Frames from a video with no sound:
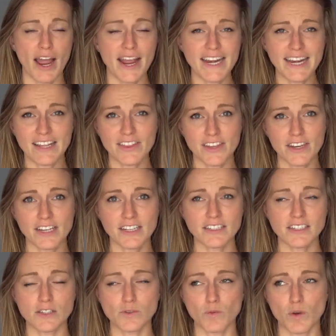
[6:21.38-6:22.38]
Bryan
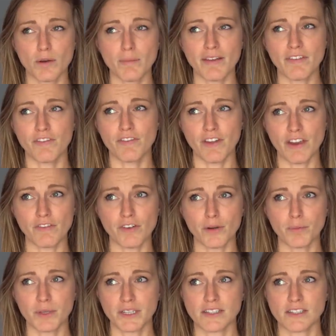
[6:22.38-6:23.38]
Anthony's is one of my
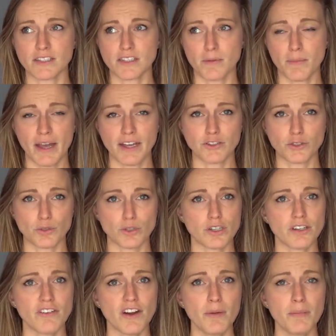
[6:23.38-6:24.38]
favorite places to buy
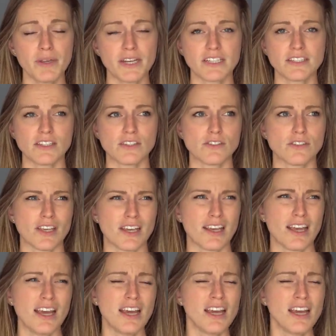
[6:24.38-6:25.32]
jewelry from because it's like